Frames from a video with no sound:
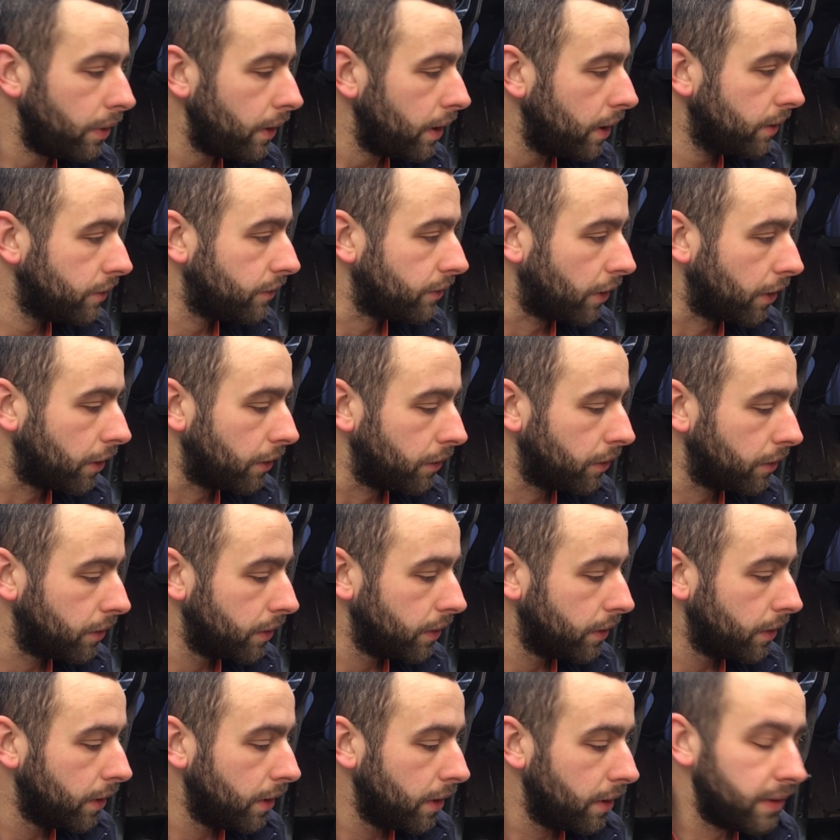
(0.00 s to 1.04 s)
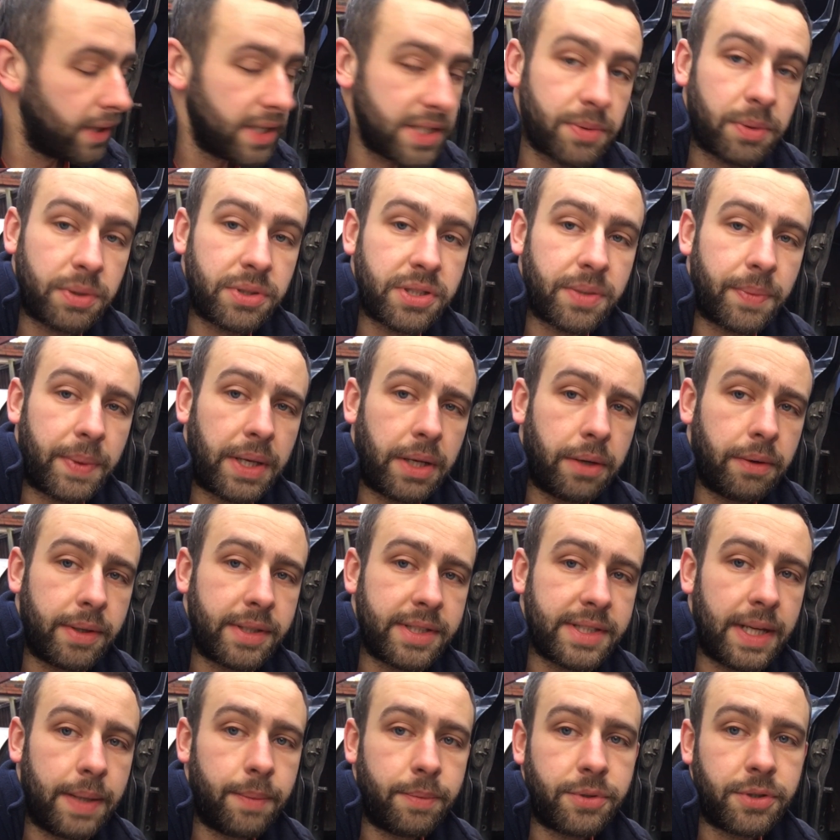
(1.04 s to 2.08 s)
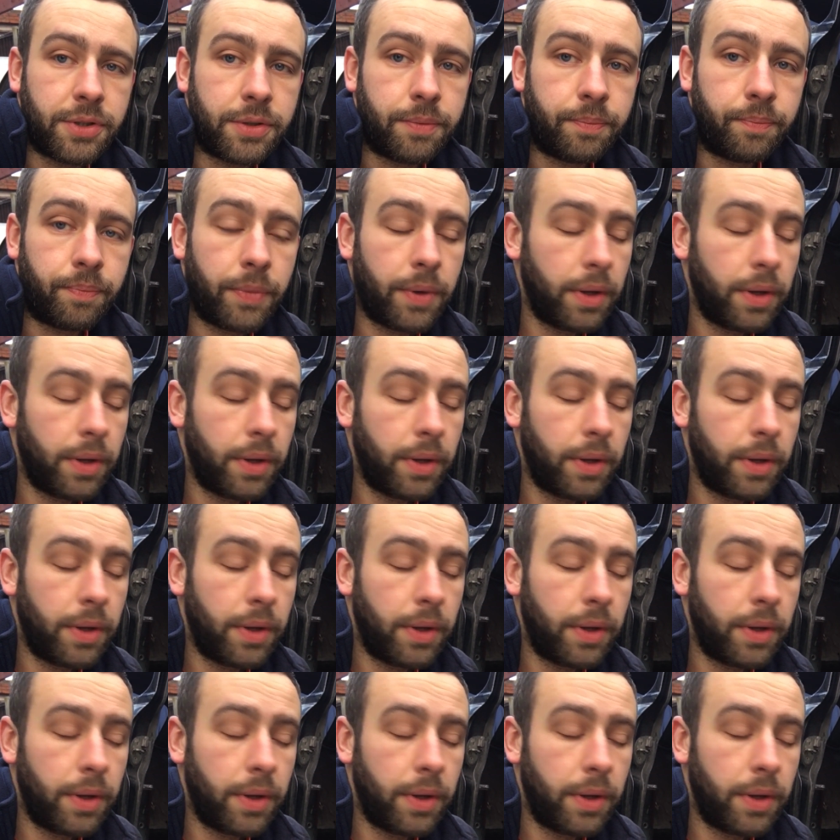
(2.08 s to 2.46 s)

So this one's going to be no exception.